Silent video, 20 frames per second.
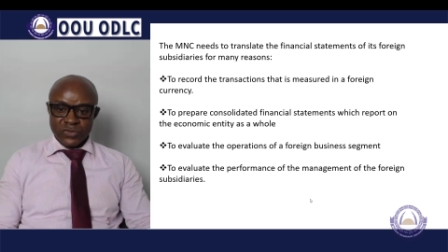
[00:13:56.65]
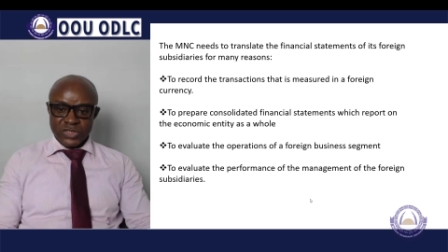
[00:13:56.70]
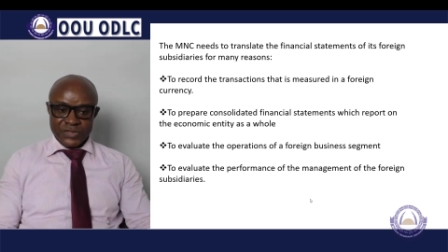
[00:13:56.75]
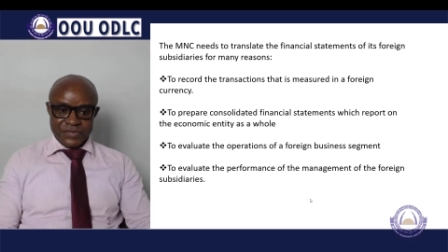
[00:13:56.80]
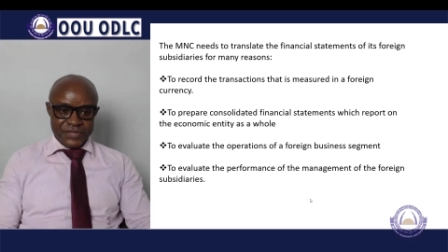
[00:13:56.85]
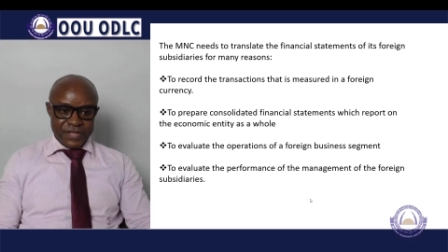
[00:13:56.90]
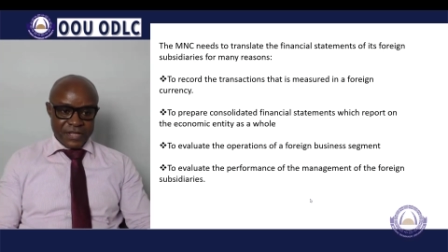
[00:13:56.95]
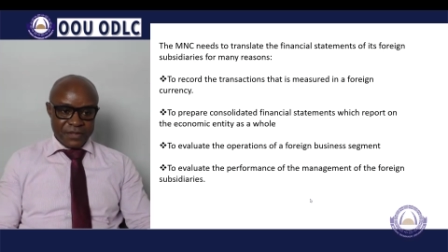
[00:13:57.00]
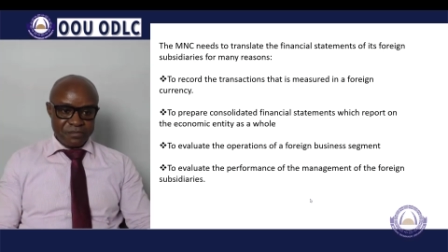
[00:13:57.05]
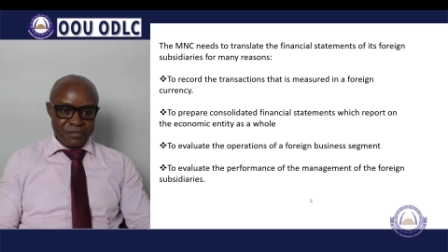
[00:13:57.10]

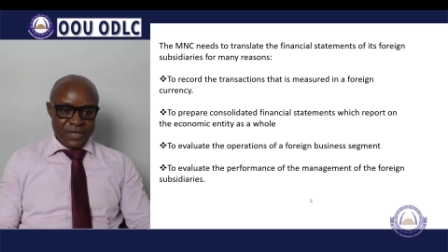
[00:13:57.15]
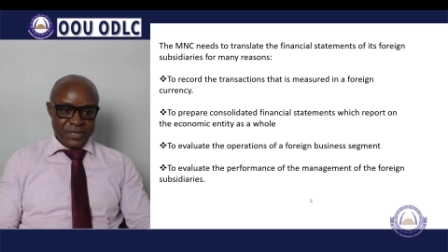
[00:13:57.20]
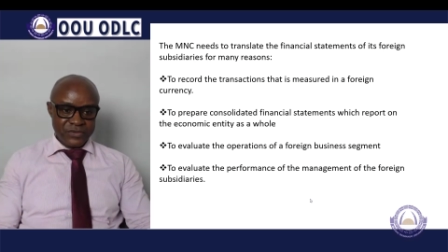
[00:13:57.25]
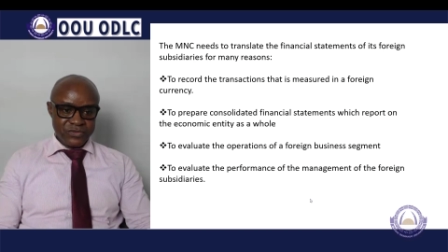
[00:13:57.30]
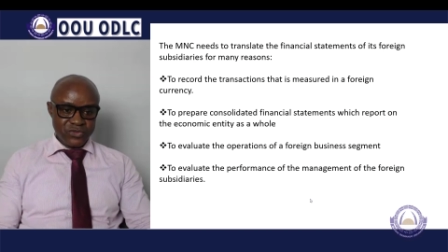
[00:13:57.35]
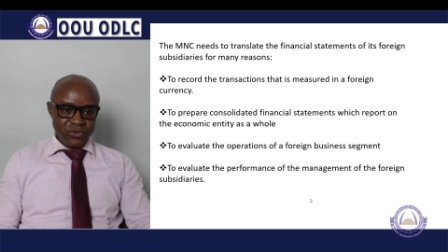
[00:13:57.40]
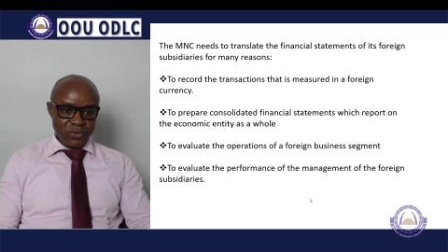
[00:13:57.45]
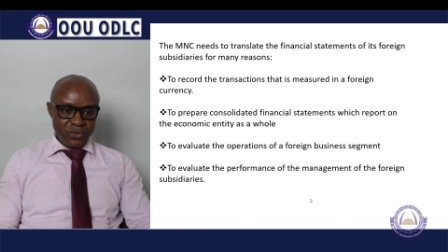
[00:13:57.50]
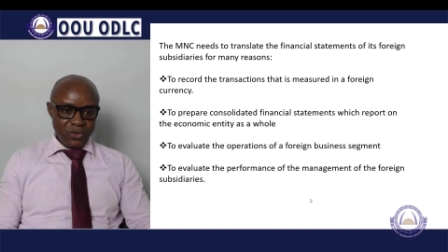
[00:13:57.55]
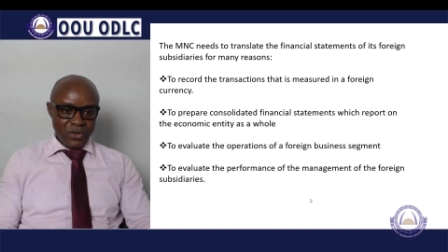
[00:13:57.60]
statement.
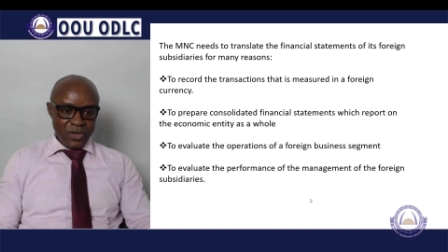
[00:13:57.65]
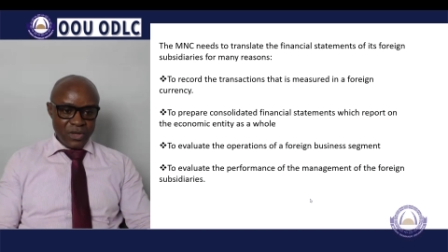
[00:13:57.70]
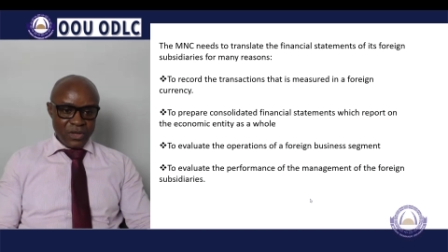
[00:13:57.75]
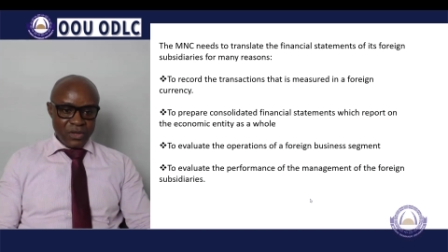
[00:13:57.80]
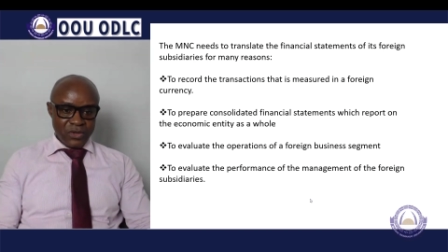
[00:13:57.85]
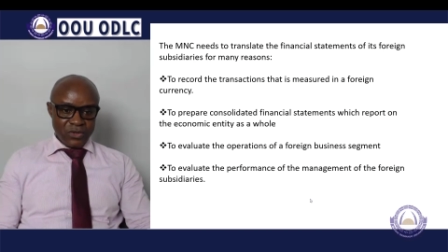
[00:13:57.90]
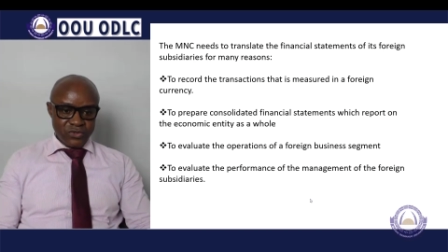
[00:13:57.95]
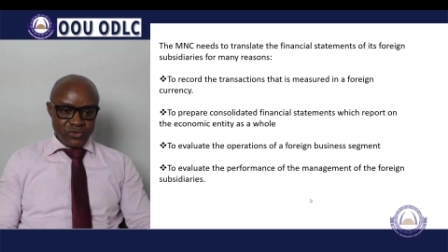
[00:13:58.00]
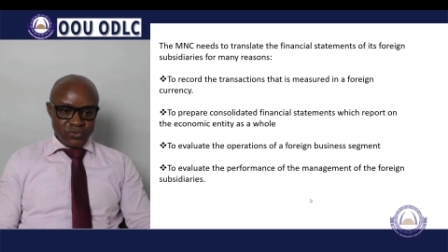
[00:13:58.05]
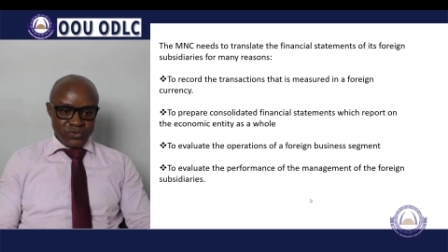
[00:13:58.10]
So
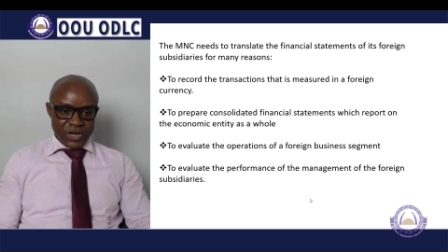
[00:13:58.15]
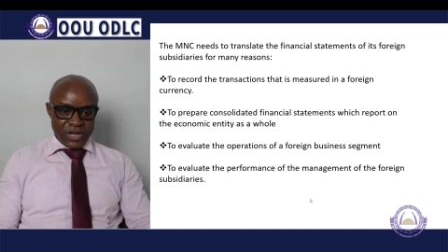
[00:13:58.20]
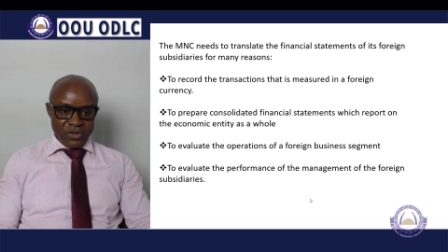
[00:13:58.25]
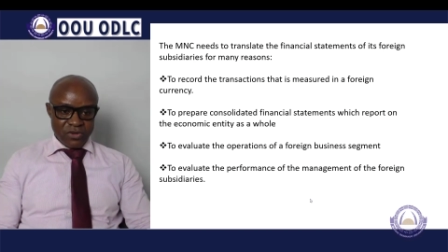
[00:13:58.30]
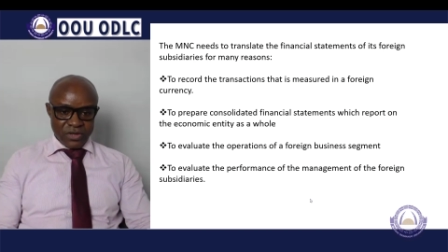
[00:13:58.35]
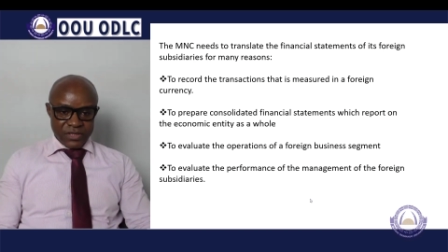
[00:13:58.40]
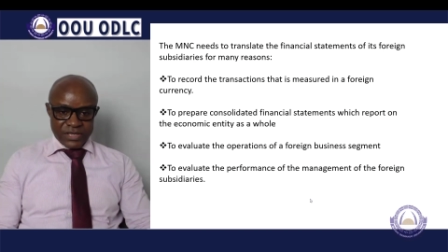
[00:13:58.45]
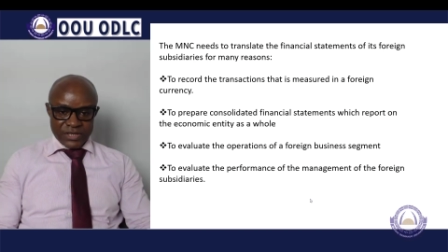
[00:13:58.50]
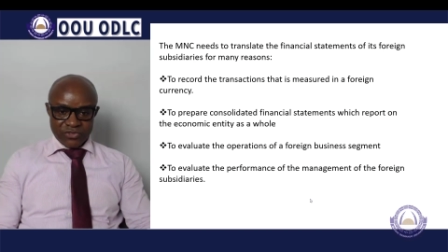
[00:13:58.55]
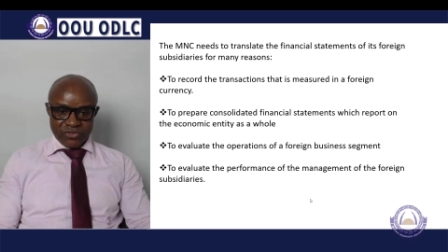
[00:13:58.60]
to
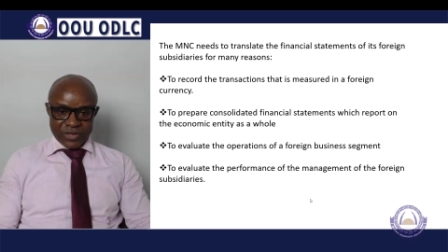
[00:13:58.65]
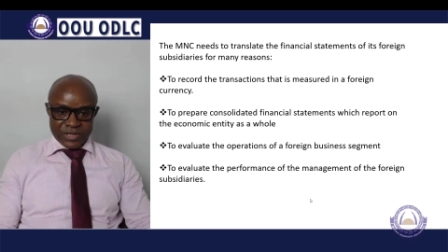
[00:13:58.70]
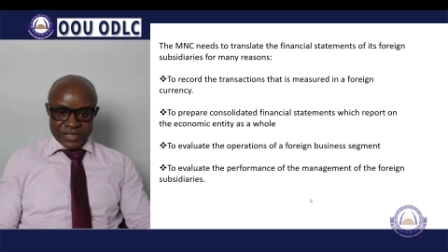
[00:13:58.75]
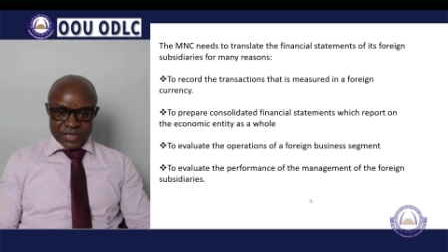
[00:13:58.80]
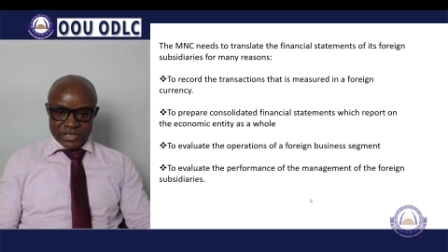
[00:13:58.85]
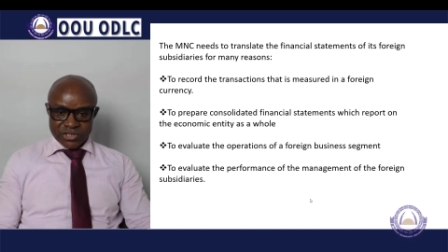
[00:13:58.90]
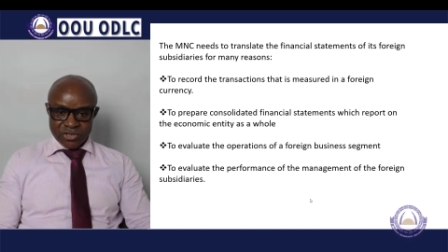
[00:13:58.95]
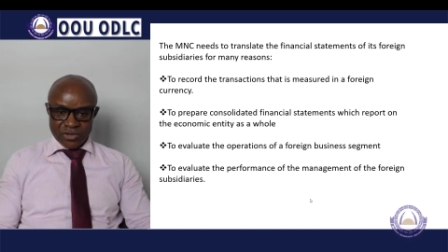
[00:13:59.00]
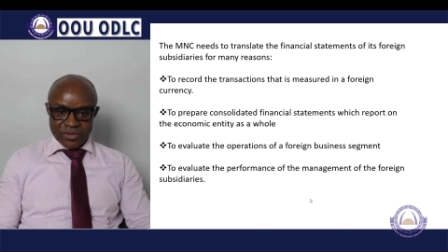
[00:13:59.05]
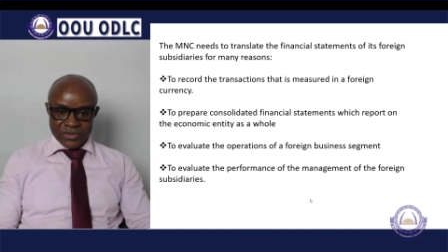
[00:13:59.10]
record the
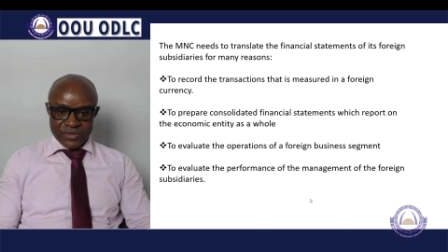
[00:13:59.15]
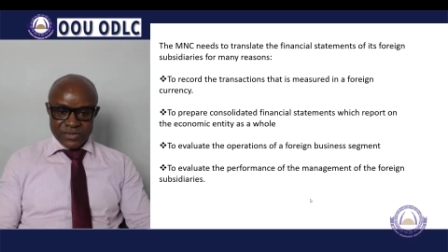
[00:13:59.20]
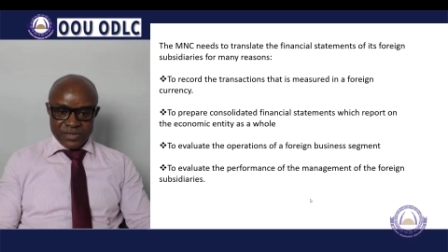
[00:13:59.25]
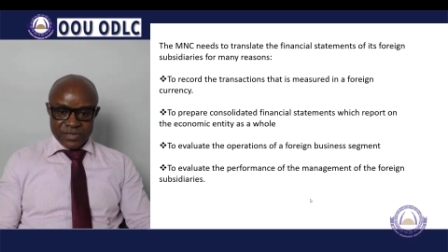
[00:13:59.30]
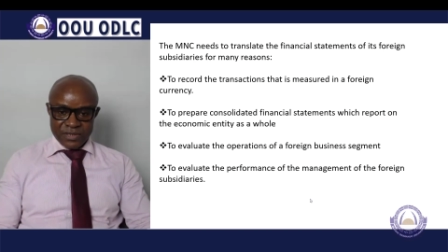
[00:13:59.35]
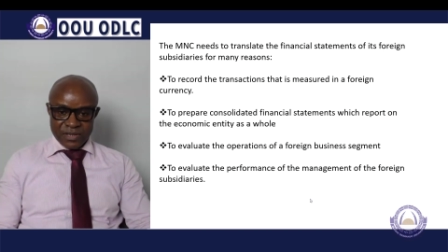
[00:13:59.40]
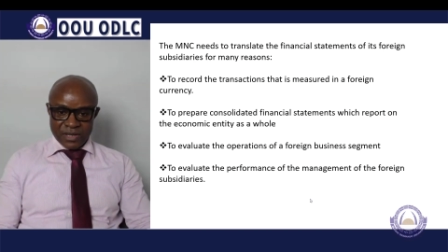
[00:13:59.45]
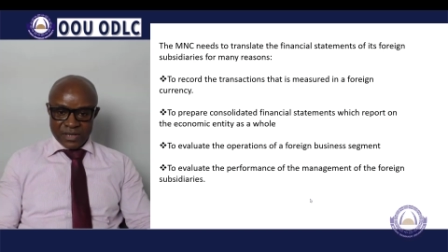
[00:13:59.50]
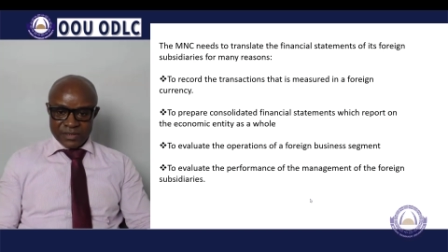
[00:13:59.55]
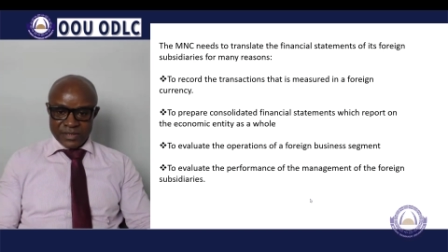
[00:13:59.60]
transactions